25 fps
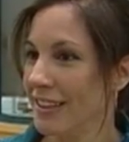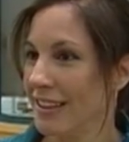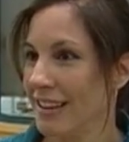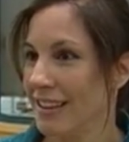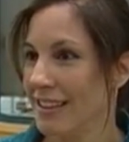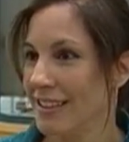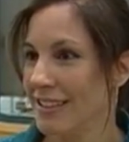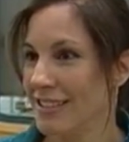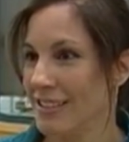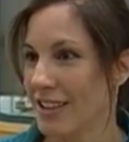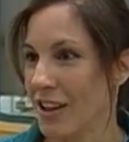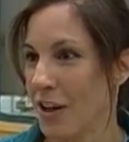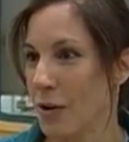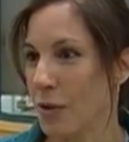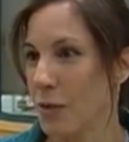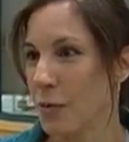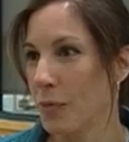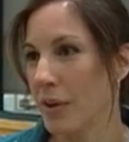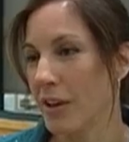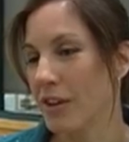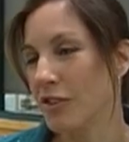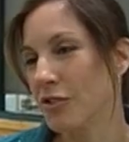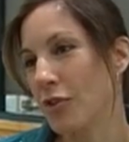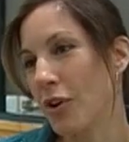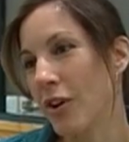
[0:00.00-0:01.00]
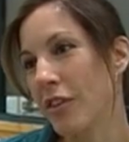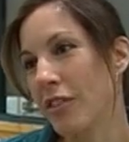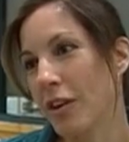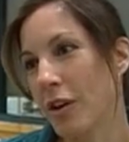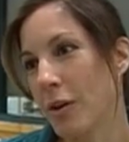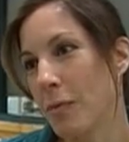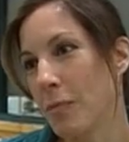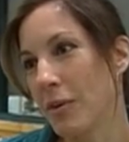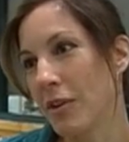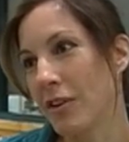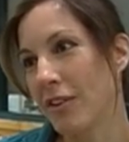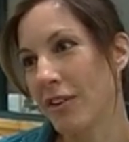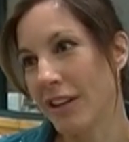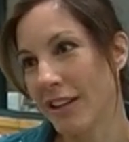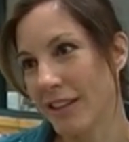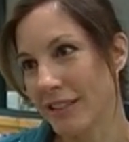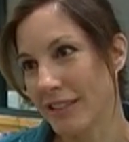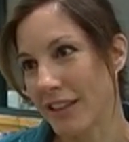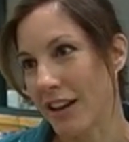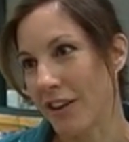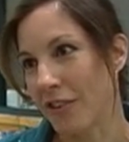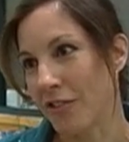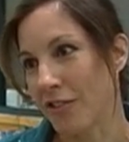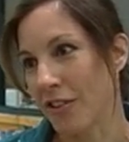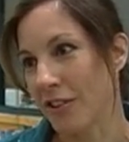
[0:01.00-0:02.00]
So we enjoy the community
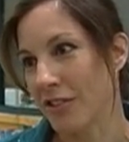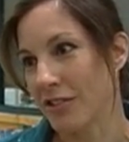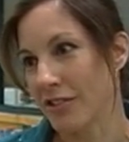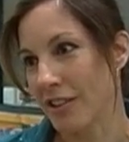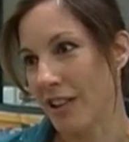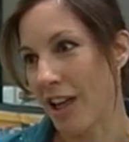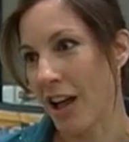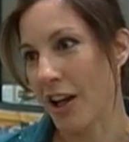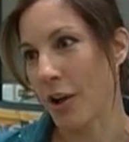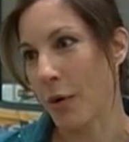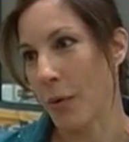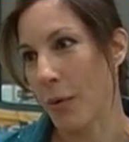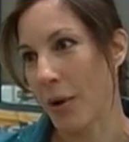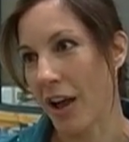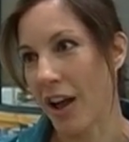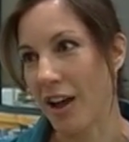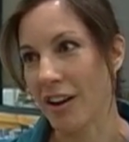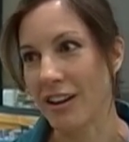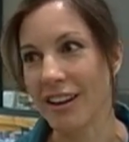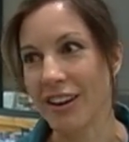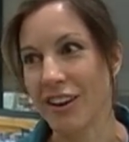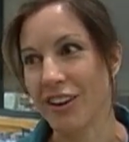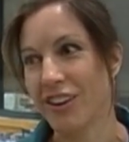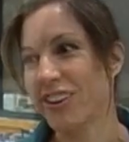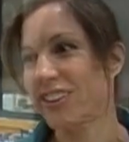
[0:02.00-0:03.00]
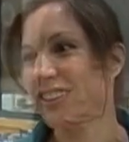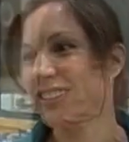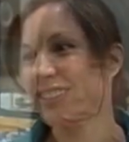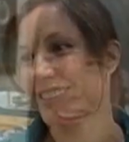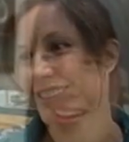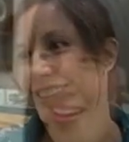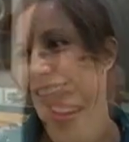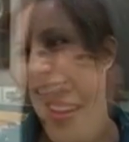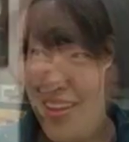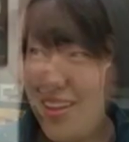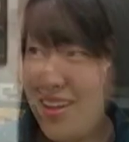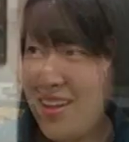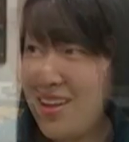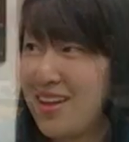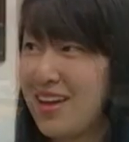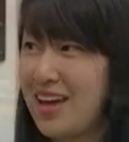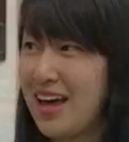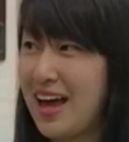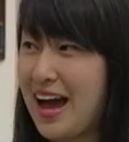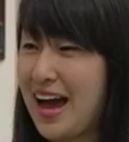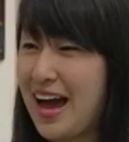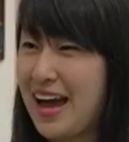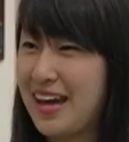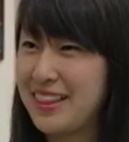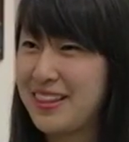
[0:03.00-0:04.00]
center. There's a lot going on here.
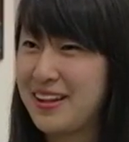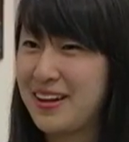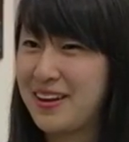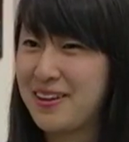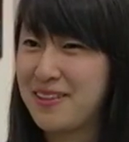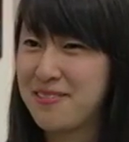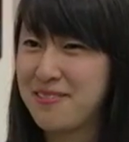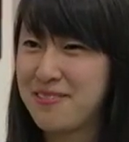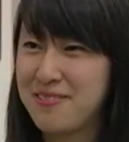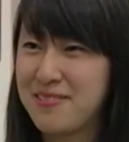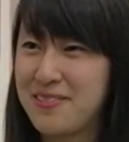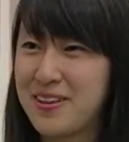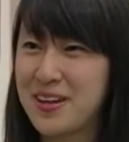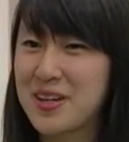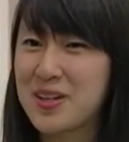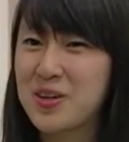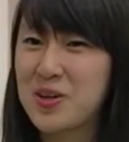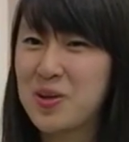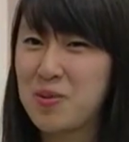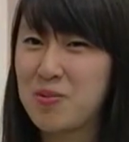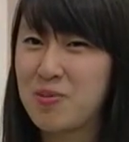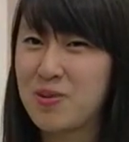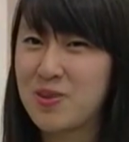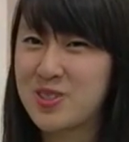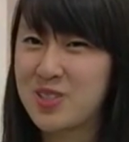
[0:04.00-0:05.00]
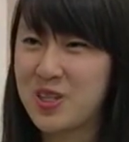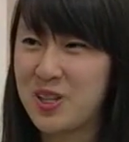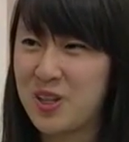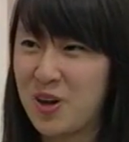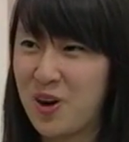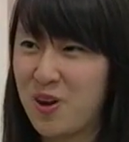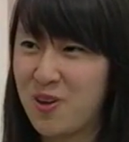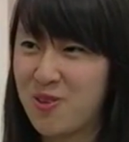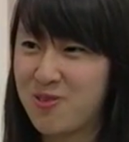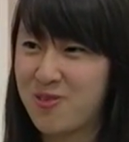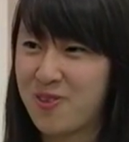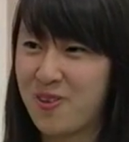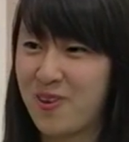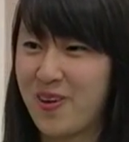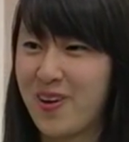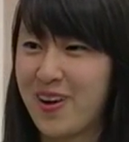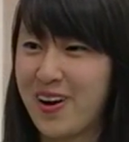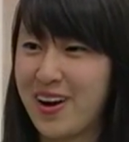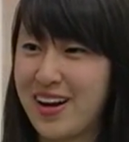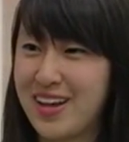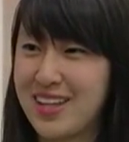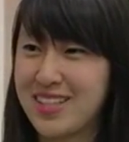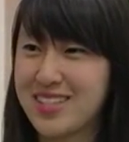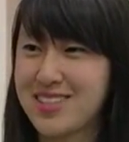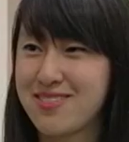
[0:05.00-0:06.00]
I love Cupertino for
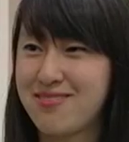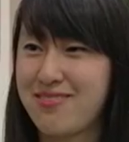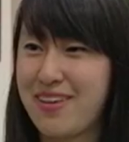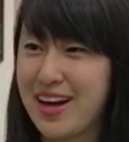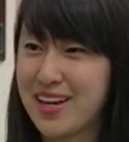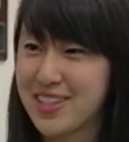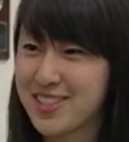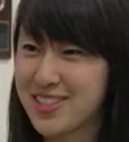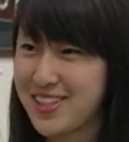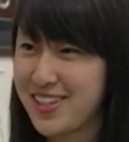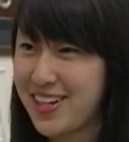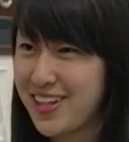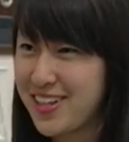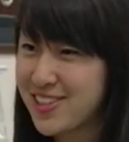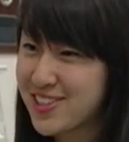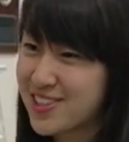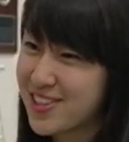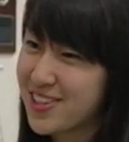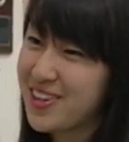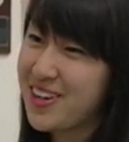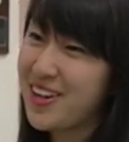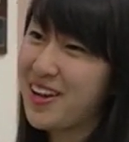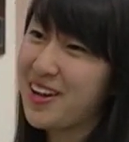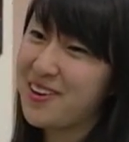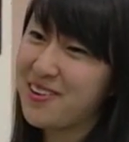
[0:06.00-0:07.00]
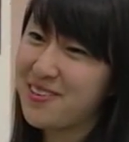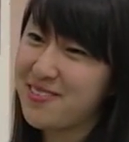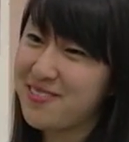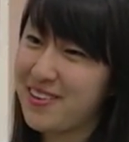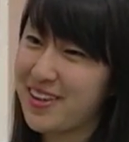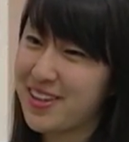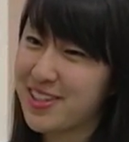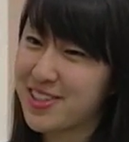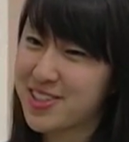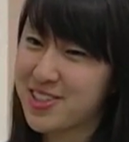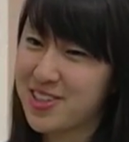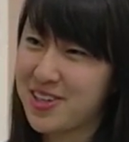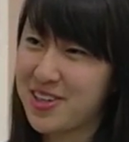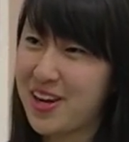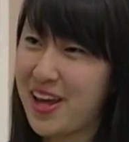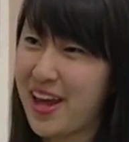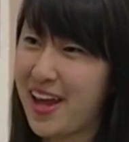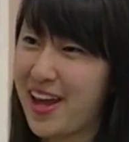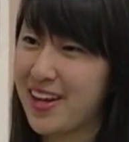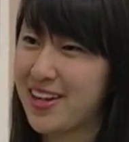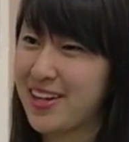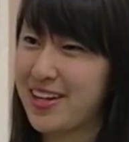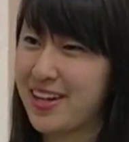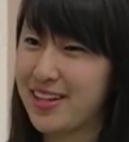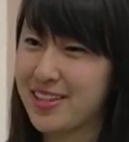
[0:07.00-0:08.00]
its imagination, innovation,
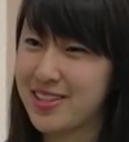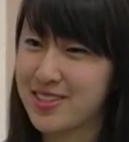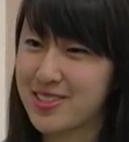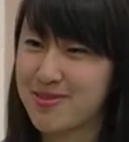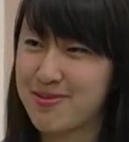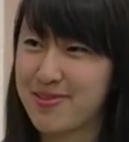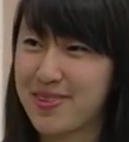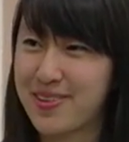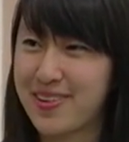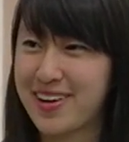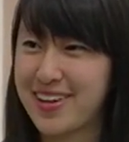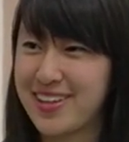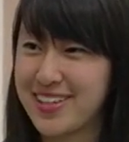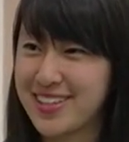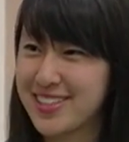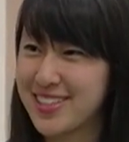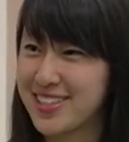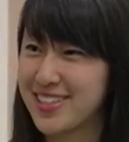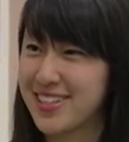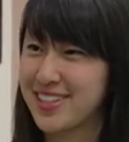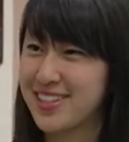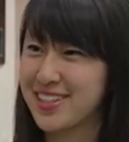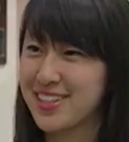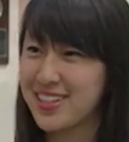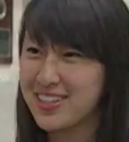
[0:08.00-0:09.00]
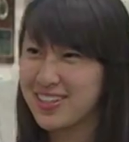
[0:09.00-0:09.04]
and inspiration.